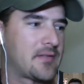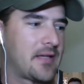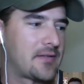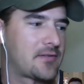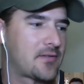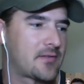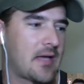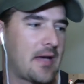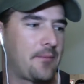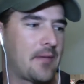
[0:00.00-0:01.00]
it's
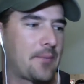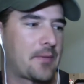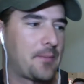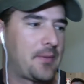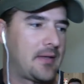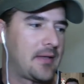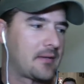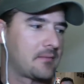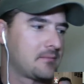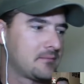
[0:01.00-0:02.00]
I'm I'm competing